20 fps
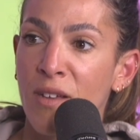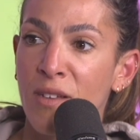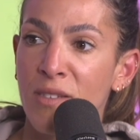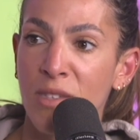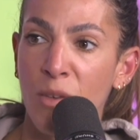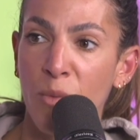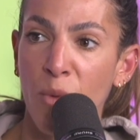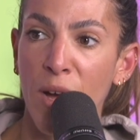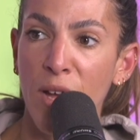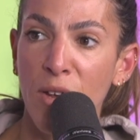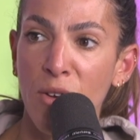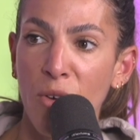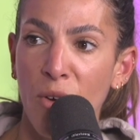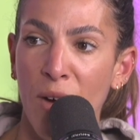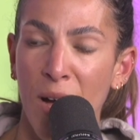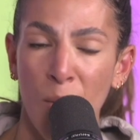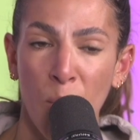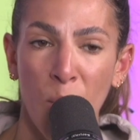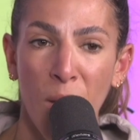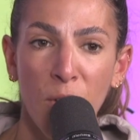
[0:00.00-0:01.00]
So why
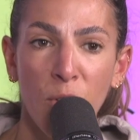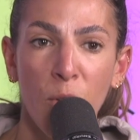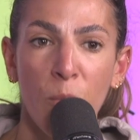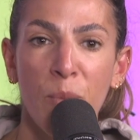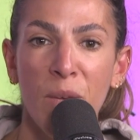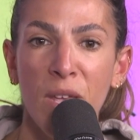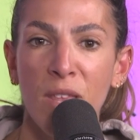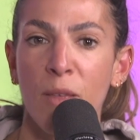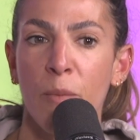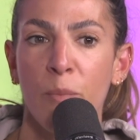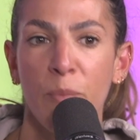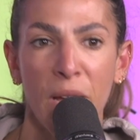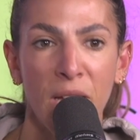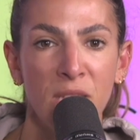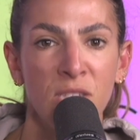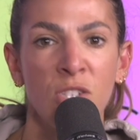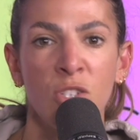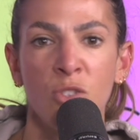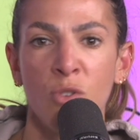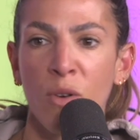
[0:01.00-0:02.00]
not? And why not be the
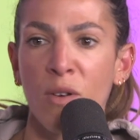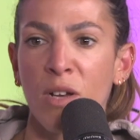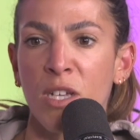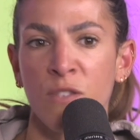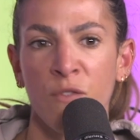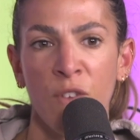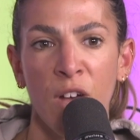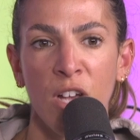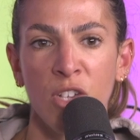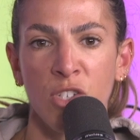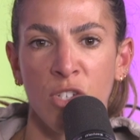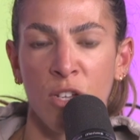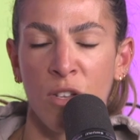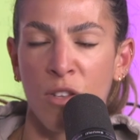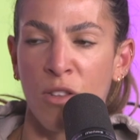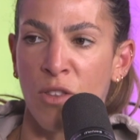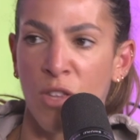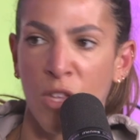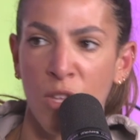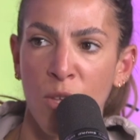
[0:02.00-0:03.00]
best, strongest
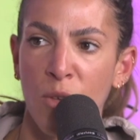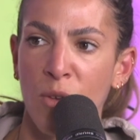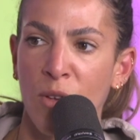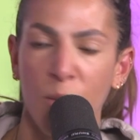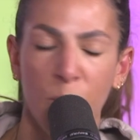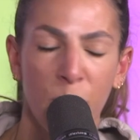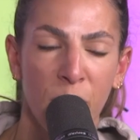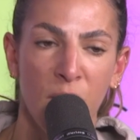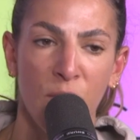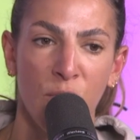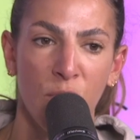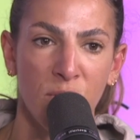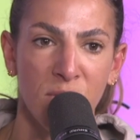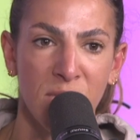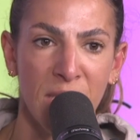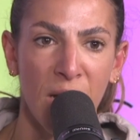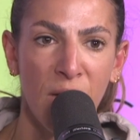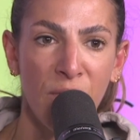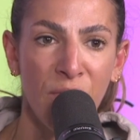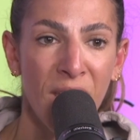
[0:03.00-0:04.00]
version that you can be of
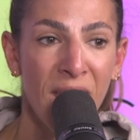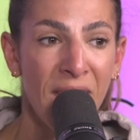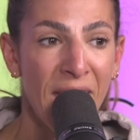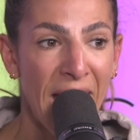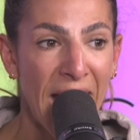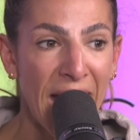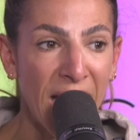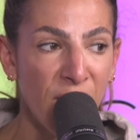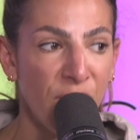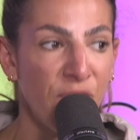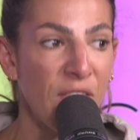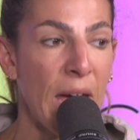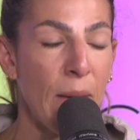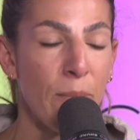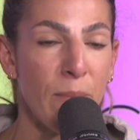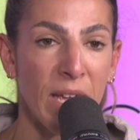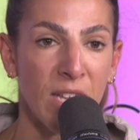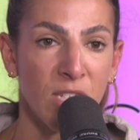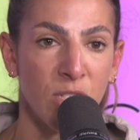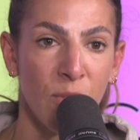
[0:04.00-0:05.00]
yourself? And if that
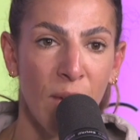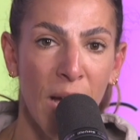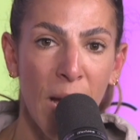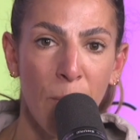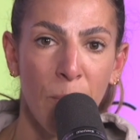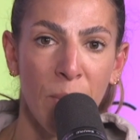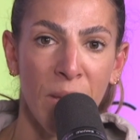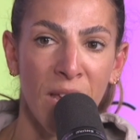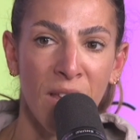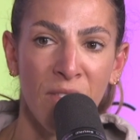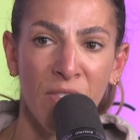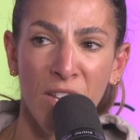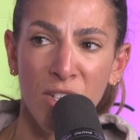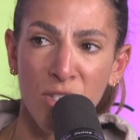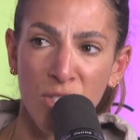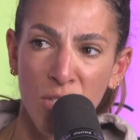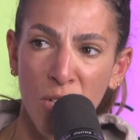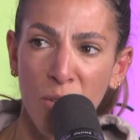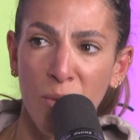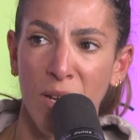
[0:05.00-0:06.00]
makes you happy, then
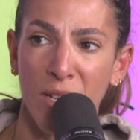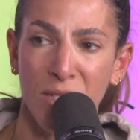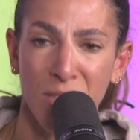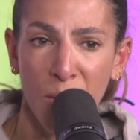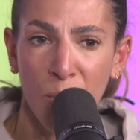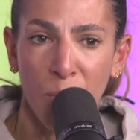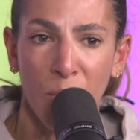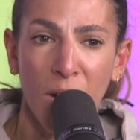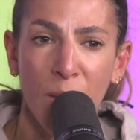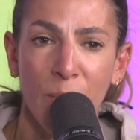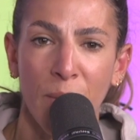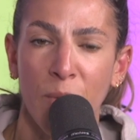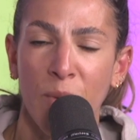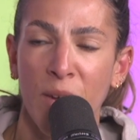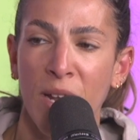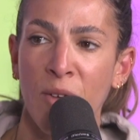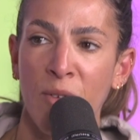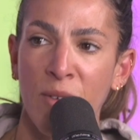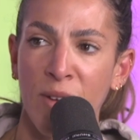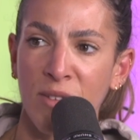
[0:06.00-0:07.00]
do it. Don't worry about what
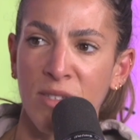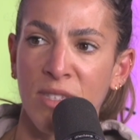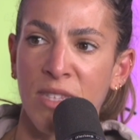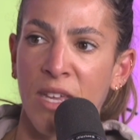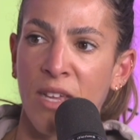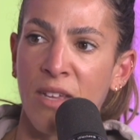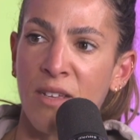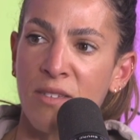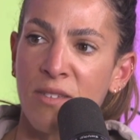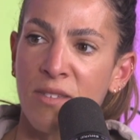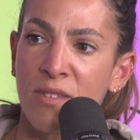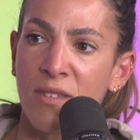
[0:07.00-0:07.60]
anyone else thinks.